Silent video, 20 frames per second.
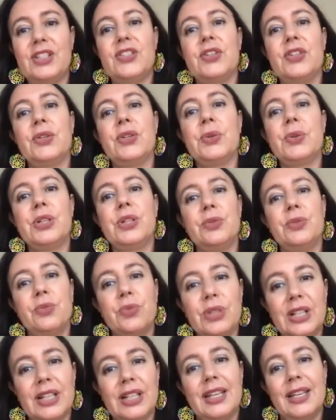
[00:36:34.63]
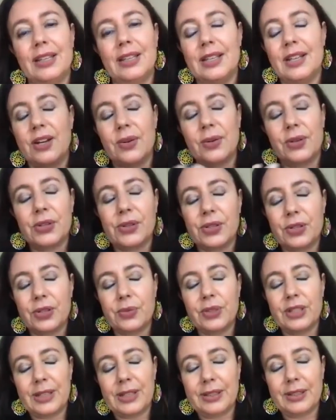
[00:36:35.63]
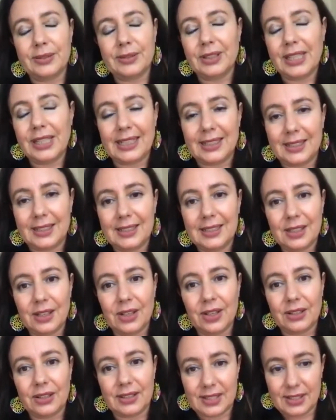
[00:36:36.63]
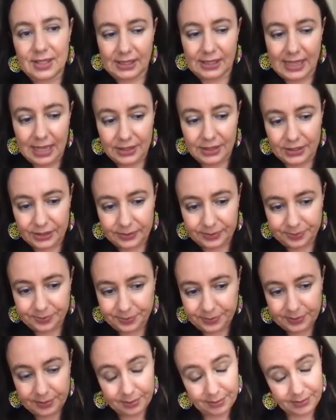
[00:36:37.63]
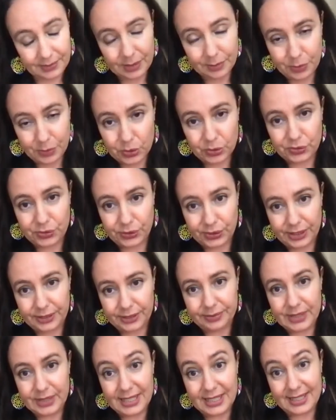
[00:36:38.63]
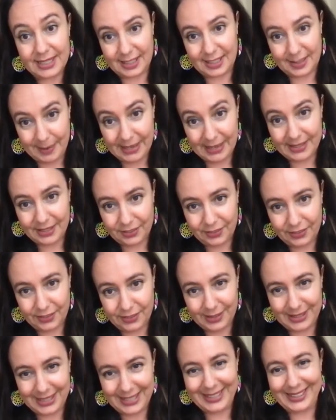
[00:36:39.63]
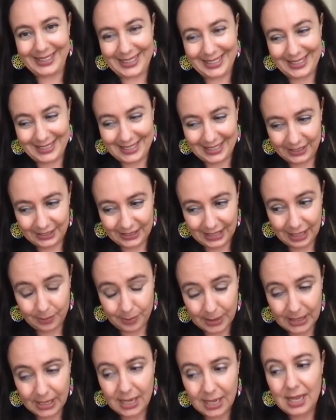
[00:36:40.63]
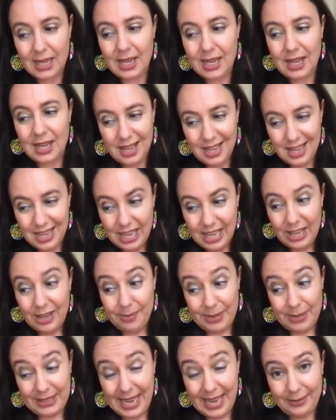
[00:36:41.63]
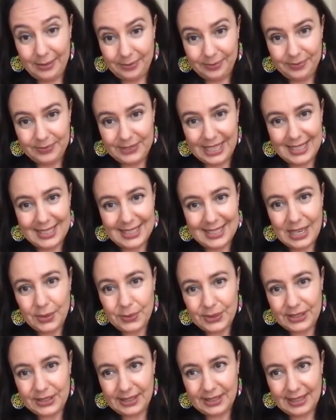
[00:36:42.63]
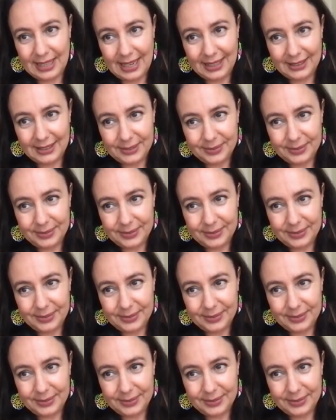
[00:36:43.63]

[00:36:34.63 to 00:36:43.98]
So you can really link all this together beautifully. It's expensive, I can tell you that, but yeah, that's how we did that.